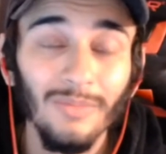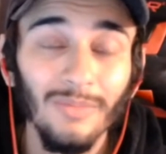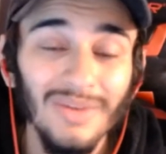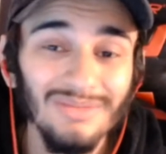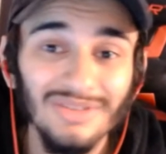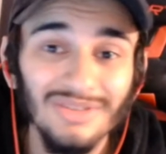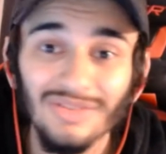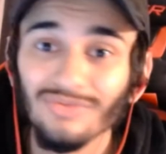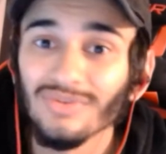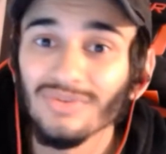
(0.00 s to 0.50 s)

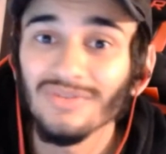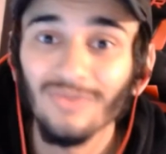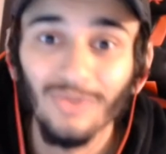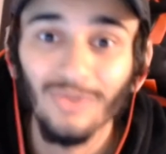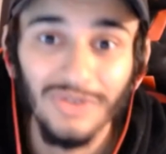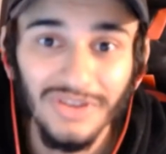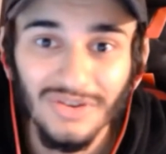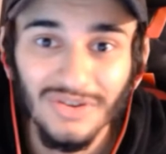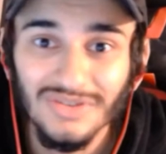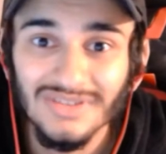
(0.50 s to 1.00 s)
maybe
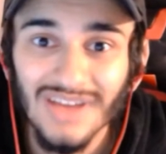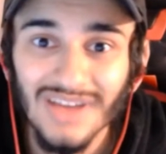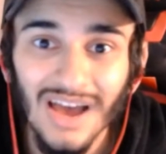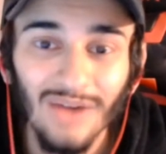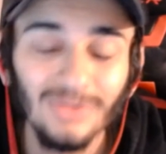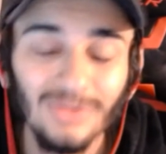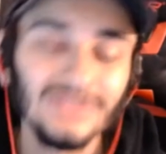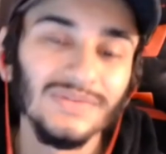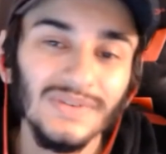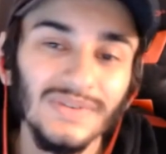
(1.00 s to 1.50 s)
3-4 years
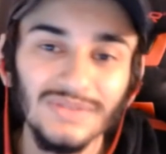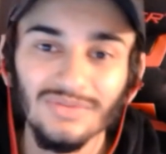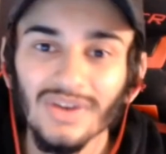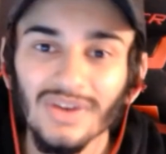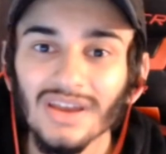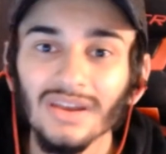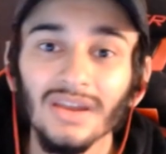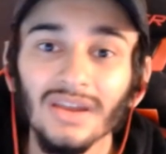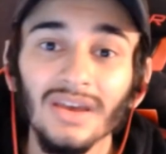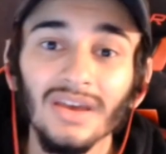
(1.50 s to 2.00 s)
now, is Phase
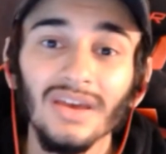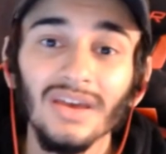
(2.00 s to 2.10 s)
Rain.